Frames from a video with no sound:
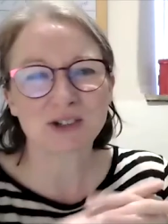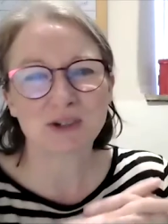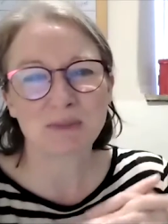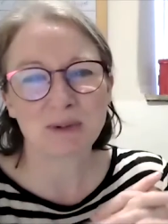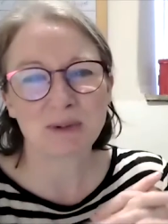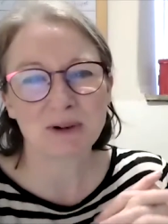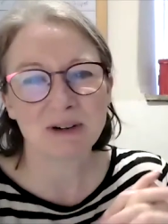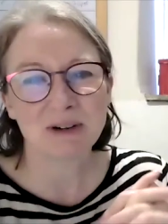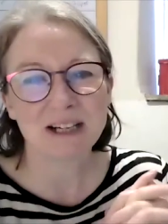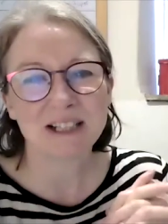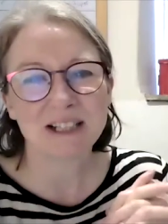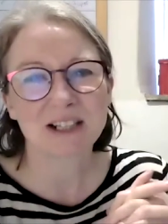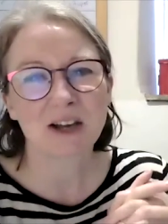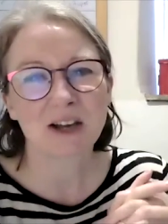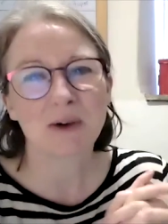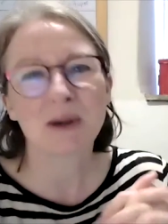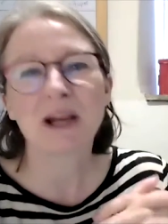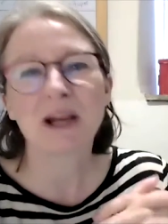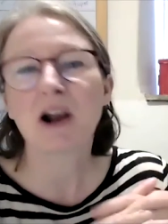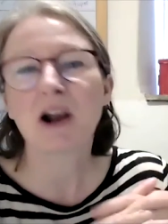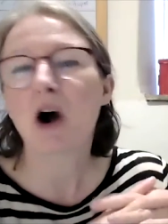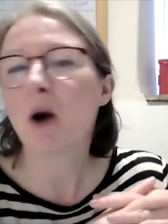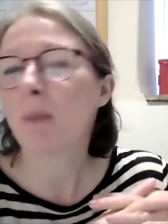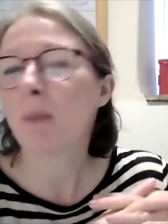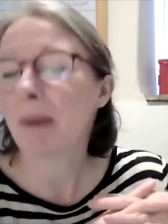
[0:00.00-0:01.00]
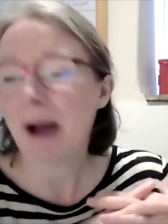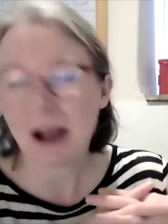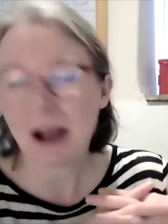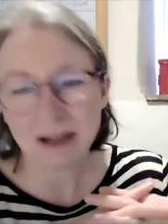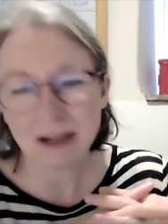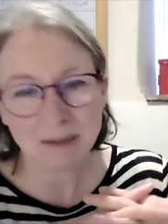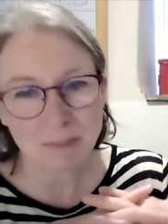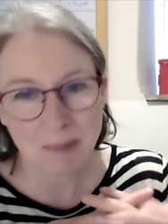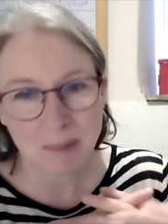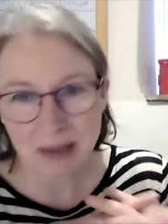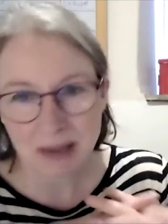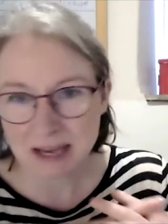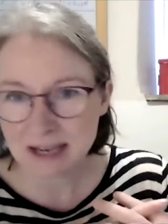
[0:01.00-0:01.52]
burrito in, or pie
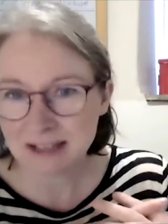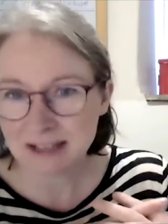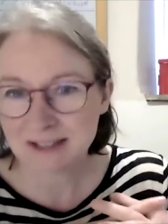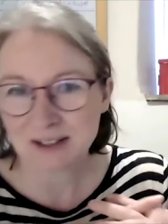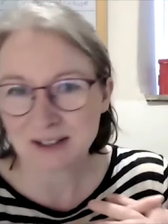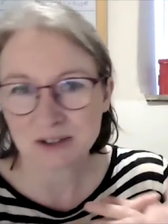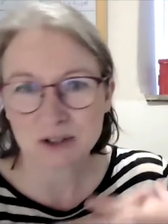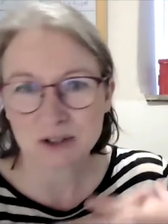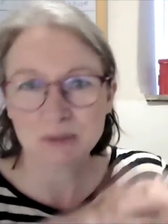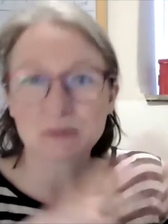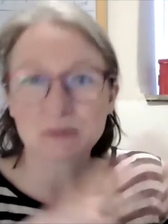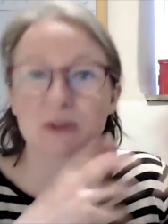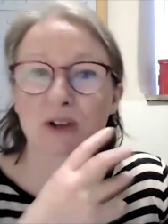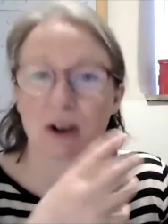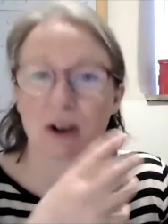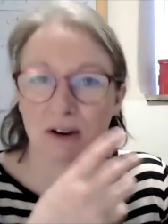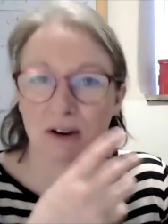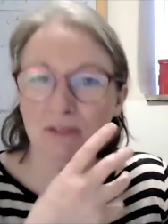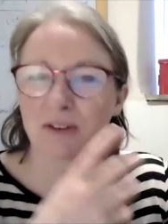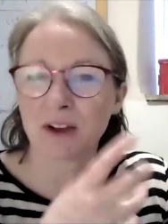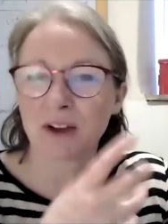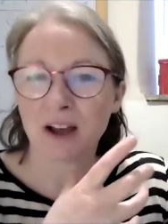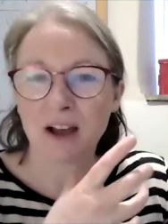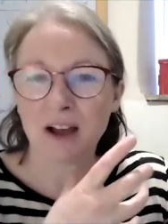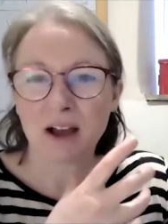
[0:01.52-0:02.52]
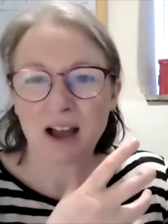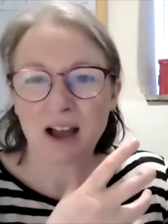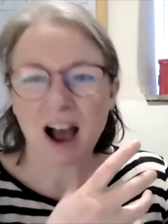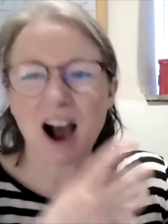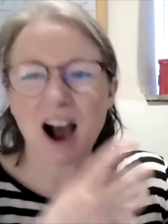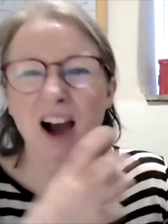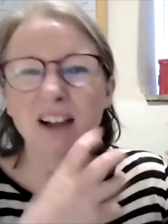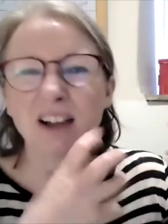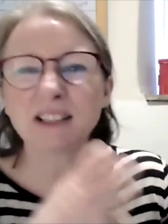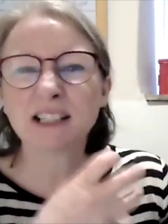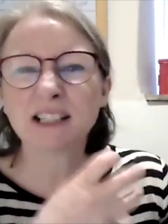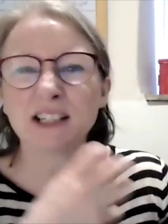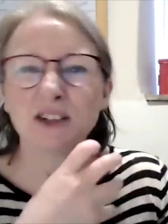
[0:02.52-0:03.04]
and peas, or some sort of
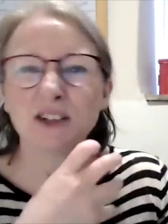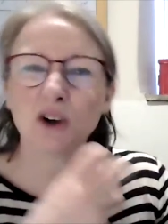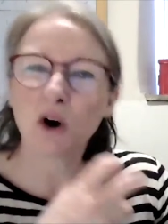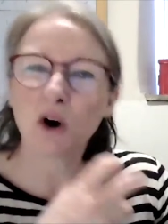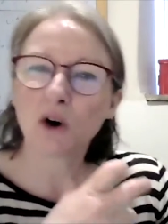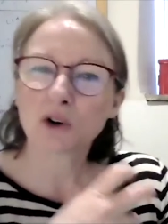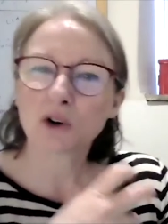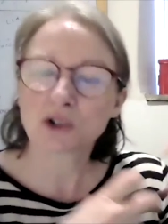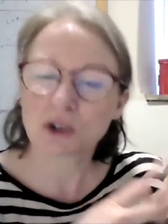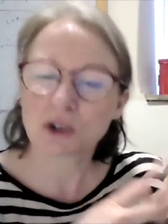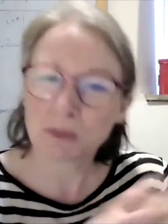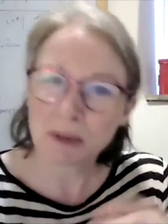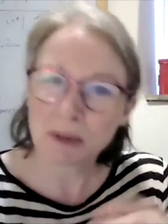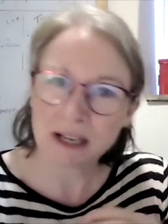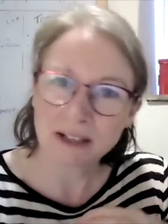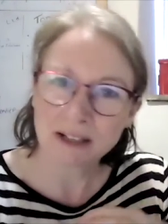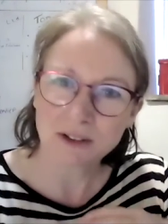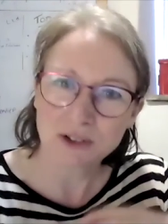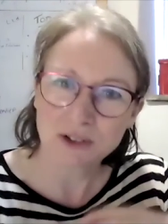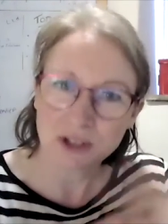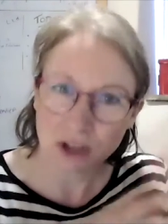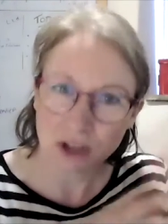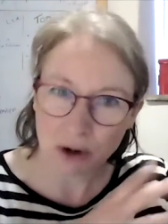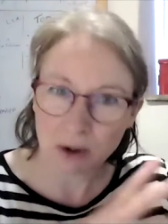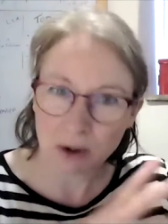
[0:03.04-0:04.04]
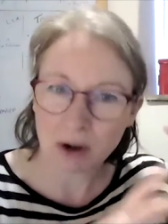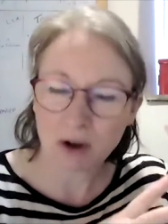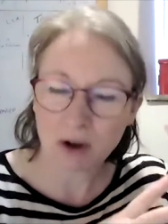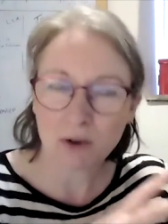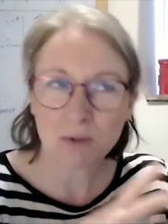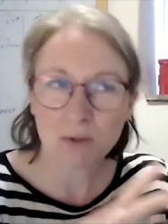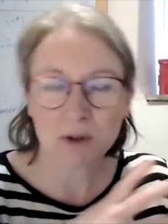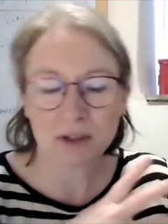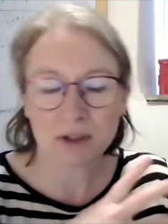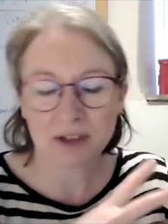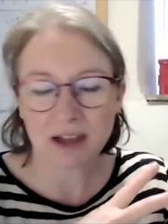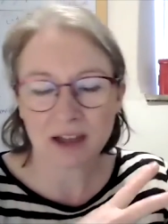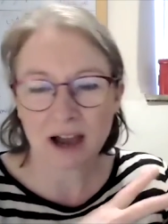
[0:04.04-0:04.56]
hearty Yorkshire meal to go along
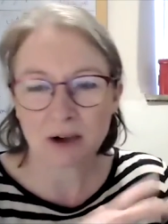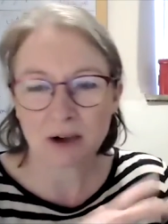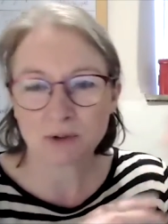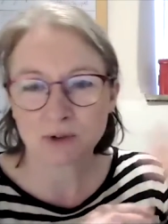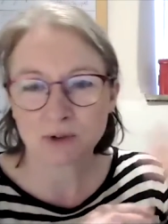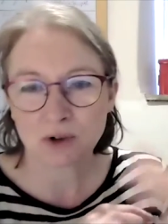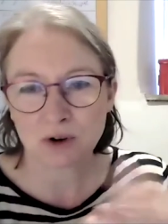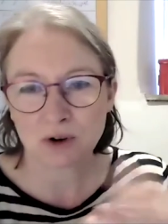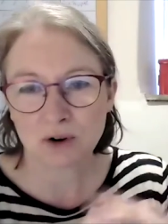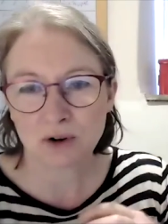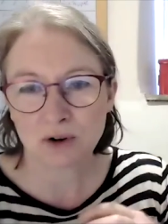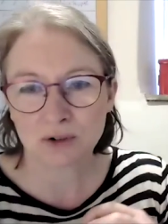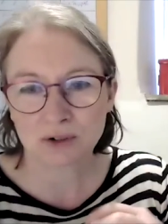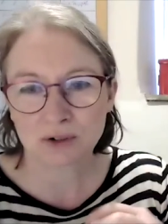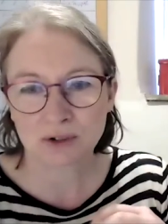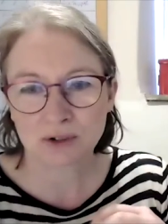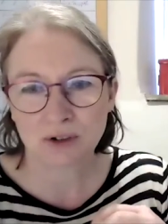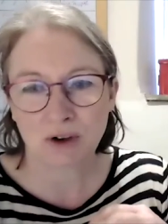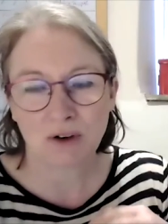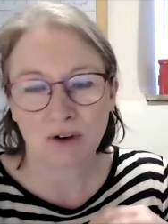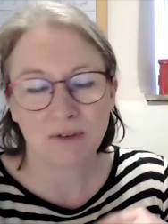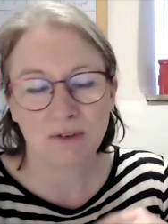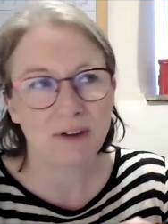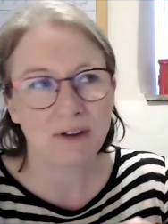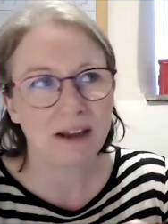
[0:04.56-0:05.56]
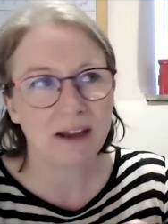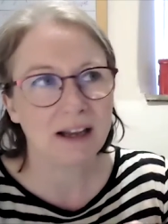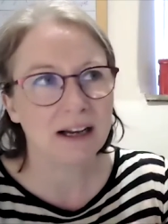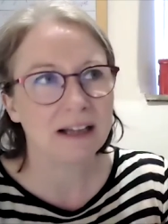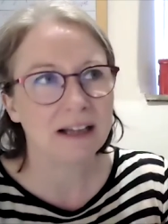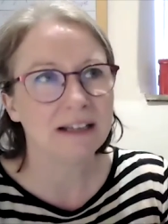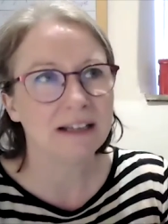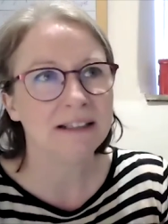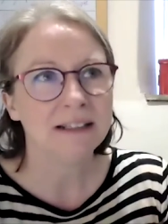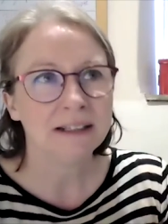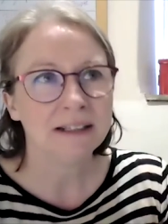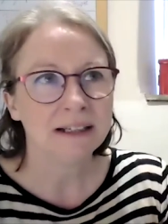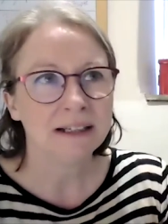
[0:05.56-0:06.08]
with the outdoors sort of
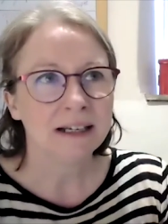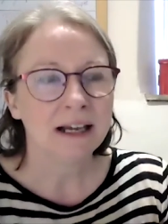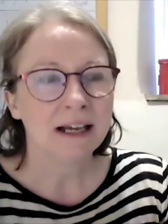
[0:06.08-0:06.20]
feeling.